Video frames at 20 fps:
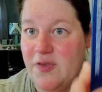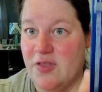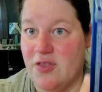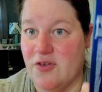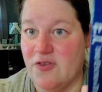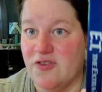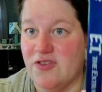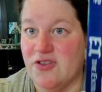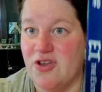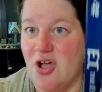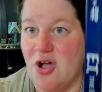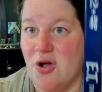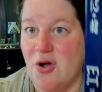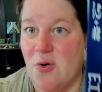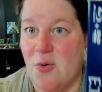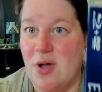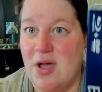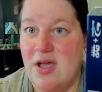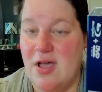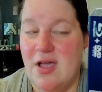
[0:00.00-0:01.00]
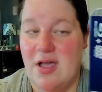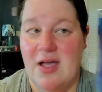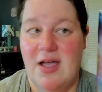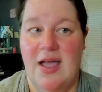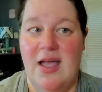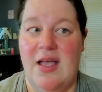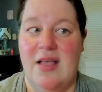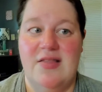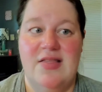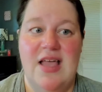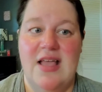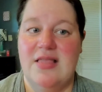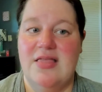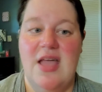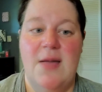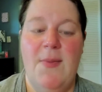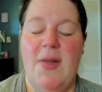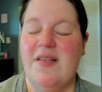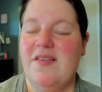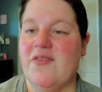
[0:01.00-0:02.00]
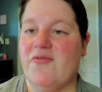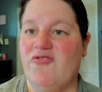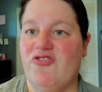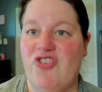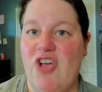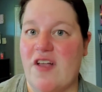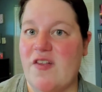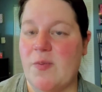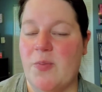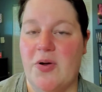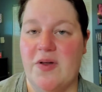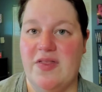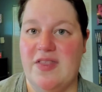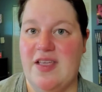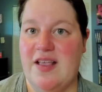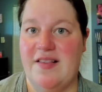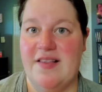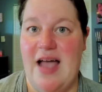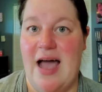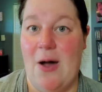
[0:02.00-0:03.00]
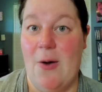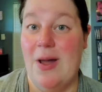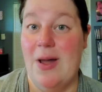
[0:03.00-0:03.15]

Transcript: There's no, they, they must have just put these out.